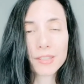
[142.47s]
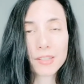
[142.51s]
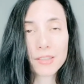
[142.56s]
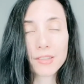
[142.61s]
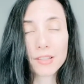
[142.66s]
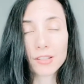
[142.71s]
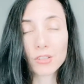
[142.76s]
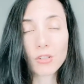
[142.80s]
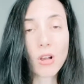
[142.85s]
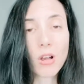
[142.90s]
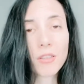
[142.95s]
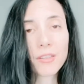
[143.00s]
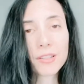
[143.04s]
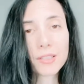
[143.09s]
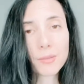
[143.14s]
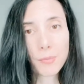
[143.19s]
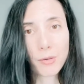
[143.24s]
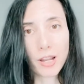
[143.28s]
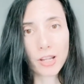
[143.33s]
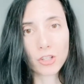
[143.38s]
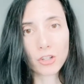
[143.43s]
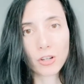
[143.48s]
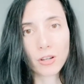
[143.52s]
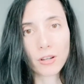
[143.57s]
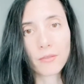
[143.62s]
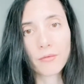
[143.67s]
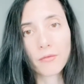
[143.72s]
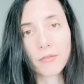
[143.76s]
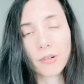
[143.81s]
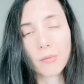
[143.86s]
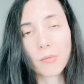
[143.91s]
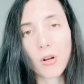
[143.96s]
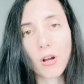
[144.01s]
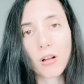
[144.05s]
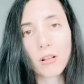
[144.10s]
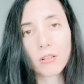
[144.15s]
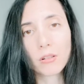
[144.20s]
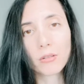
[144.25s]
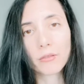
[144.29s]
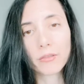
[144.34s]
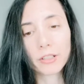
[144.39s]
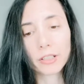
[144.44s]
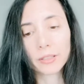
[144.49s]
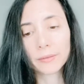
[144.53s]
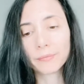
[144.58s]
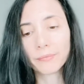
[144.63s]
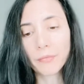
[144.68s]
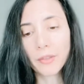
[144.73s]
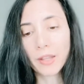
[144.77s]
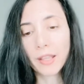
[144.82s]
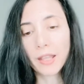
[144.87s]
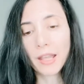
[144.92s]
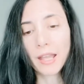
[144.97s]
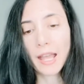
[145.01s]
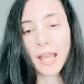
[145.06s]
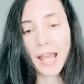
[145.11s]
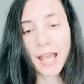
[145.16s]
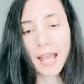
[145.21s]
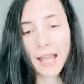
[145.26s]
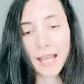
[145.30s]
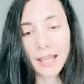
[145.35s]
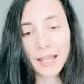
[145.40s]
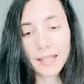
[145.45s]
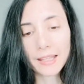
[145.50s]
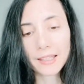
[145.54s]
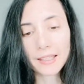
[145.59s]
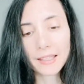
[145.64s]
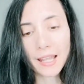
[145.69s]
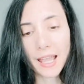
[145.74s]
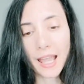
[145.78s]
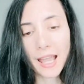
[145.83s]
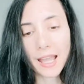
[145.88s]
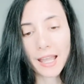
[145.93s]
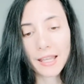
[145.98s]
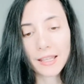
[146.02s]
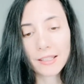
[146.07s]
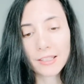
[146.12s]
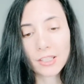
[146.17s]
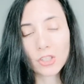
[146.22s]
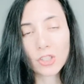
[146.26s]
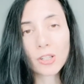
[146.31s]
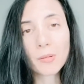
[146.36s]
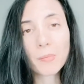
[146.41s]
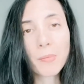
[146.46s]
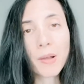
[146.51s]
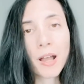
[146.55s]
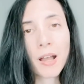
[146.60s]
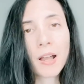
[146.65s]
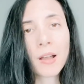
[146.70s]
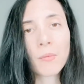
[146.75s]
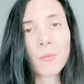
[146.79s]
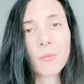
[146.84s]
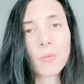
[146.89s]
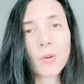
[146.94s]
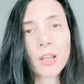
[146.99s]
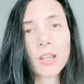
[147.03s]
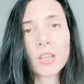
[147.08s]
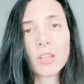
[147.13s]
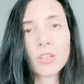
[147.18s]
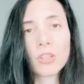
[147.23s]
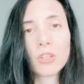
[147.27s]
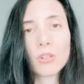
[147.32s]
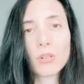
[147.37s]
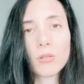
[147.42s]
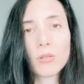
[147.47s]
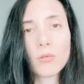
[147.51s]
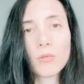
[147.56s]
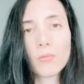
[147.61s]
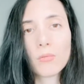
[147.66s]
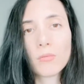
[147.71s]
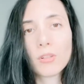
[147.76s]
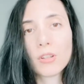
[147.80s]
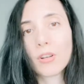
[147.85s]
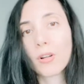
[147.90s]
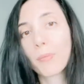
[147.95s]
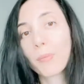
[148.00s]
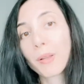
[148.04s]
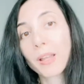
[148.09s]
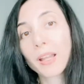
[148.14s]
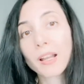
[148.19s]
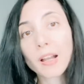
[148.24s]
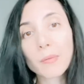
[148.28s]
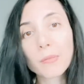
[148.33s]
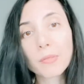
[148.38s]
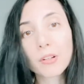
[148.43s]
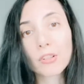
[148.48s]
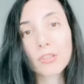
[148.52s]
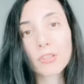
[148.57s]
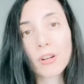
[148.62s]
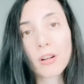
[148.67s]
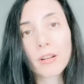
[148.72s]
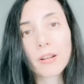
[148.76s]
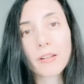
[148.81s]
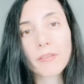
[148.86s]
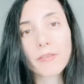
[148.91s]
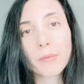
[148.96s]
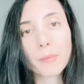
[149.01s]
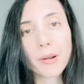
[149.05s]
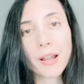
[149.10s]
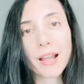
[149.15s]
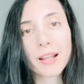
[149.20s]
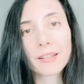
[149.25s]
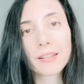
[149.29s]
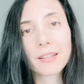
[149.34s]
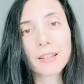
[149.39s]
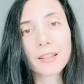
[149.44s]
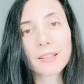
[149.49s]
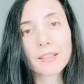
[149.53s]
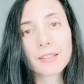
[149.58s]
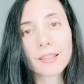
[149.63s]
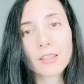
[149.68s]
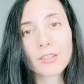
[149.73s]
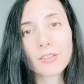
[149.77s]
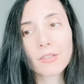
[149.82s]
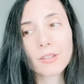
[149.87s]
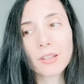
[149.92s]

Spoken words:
all this pressure from all over. And as a gym mom, when you pick up your daughter from practice and you're like,